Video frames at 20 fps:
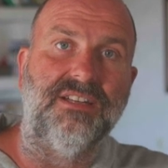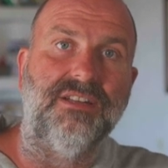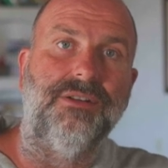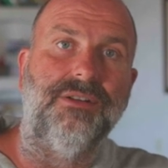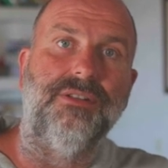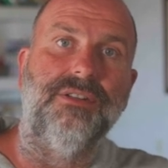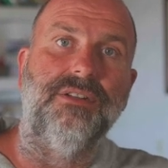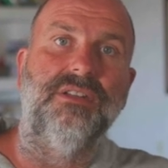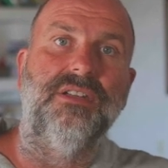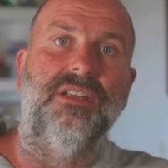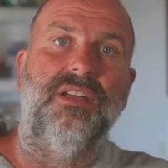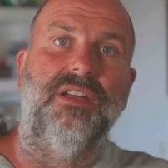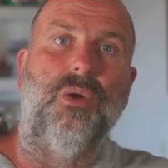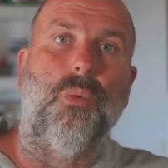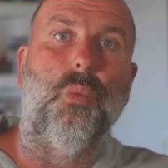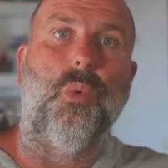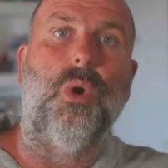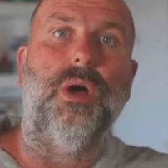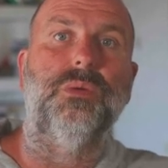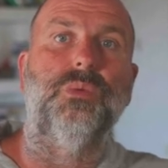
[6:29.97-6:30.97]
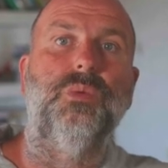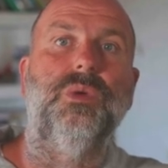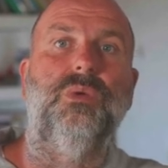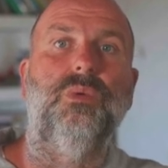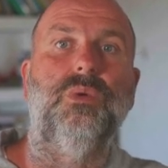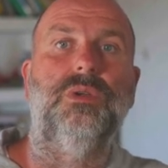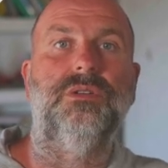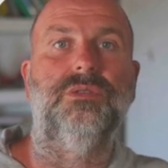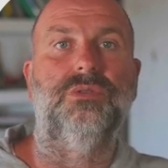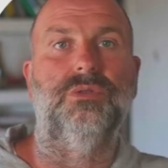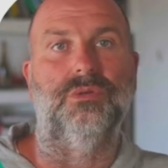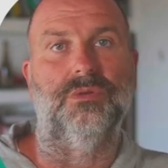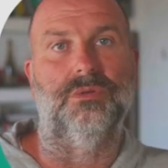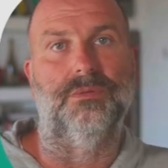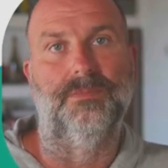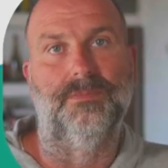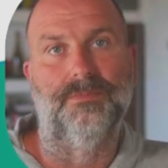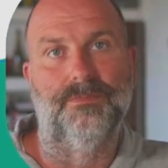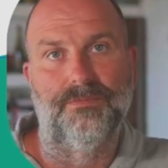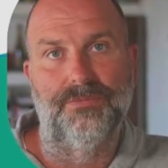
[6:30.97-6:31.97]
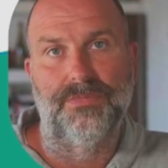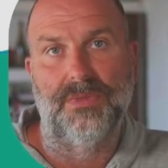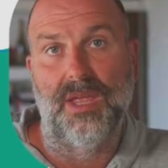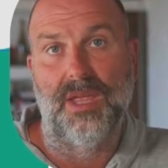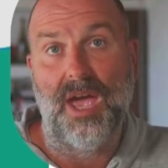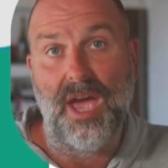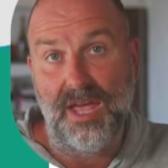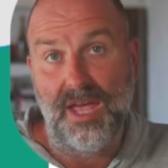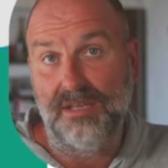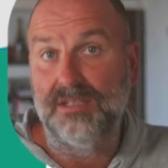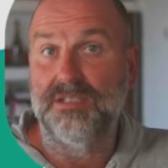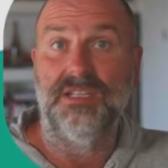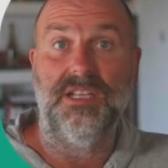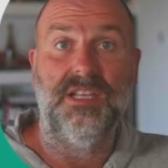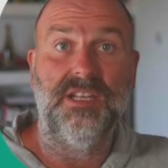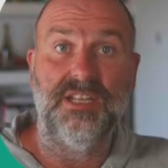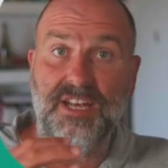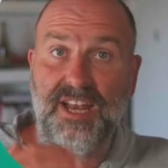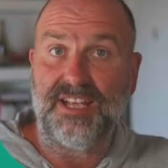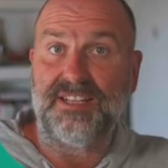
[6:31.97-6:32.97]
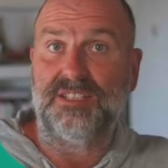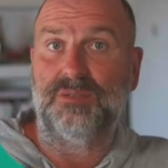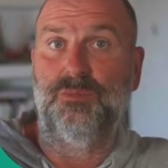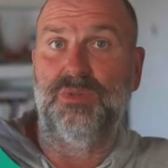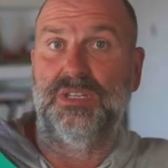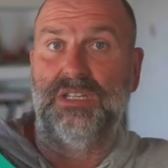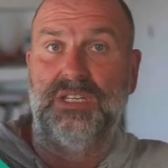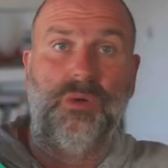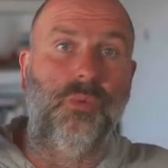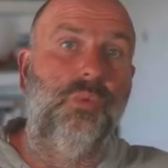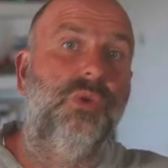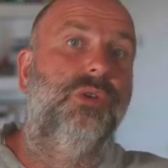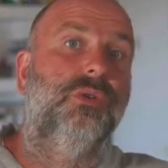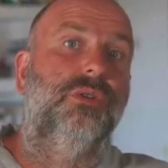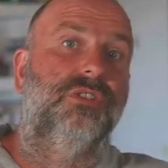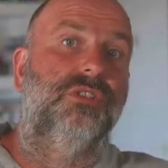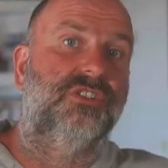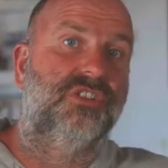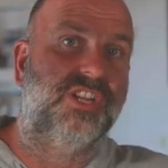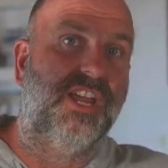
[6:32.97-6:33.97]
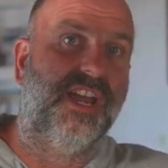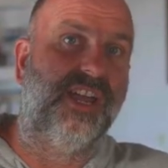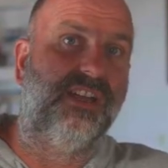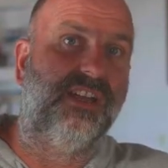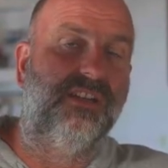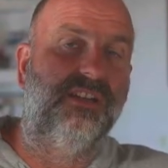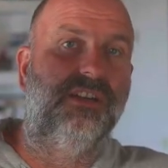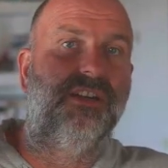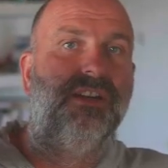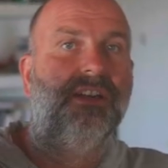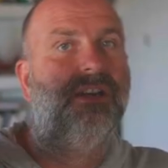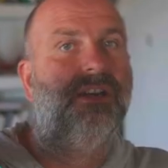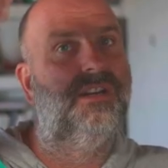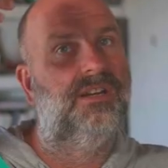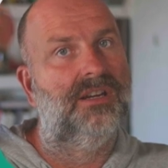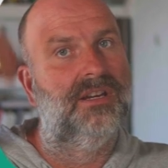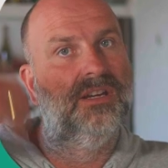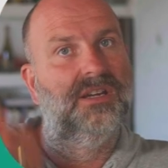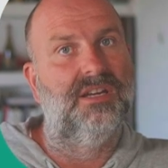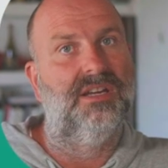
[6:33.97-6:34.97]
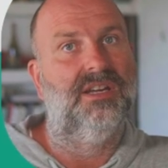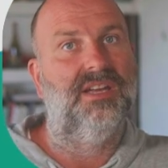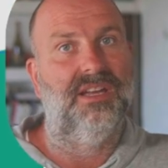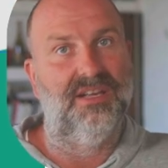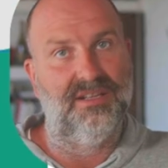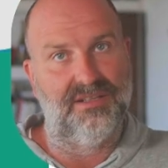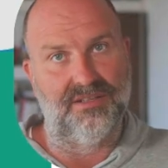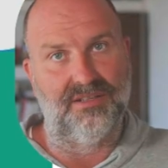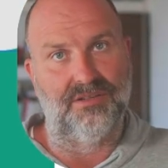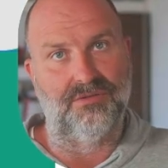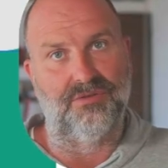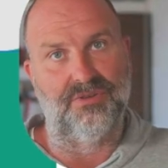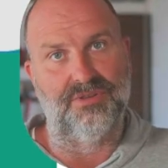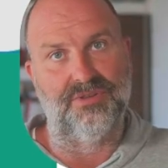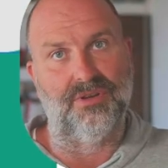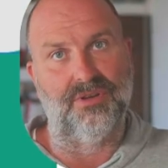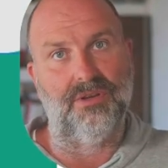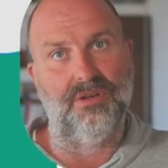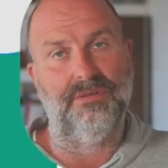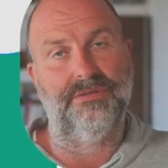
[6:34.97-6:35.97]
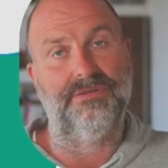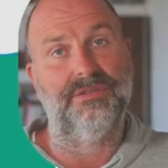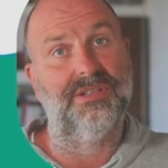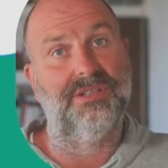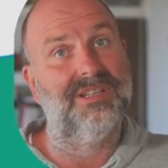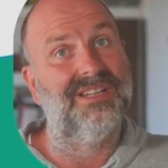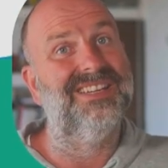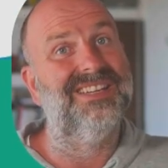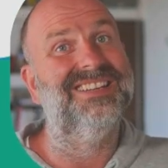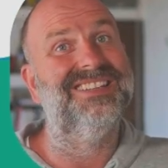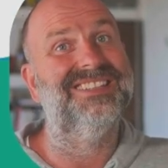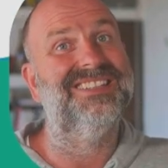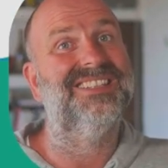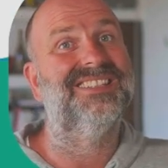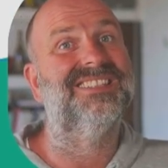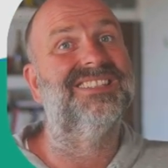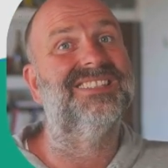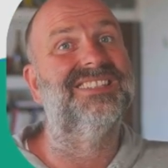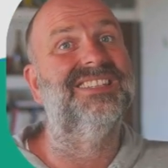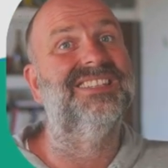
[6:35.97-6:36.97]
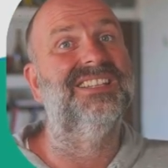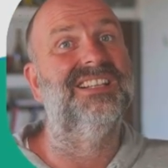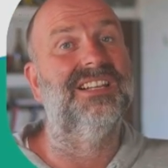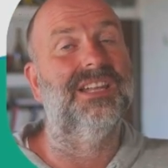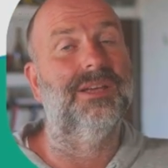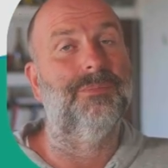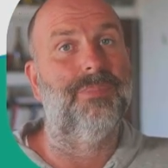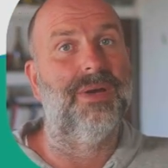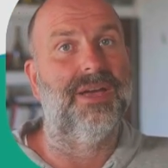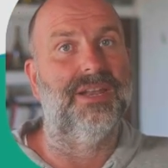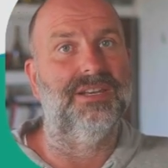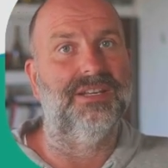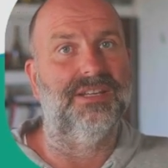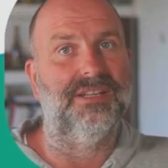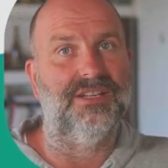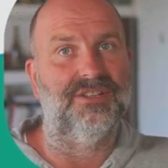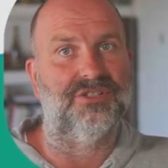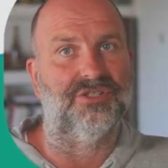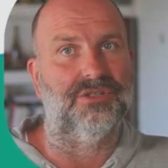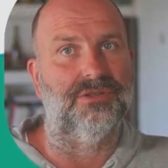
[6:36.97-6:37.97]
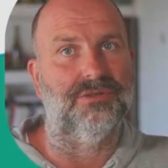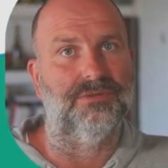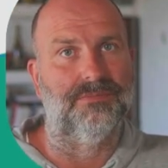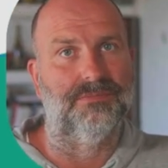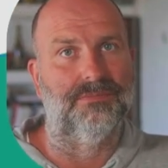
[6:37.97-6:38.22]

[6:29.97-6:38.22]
on what we will do. And in the next meeting we could check, is it resolved? Is it still a pending issue?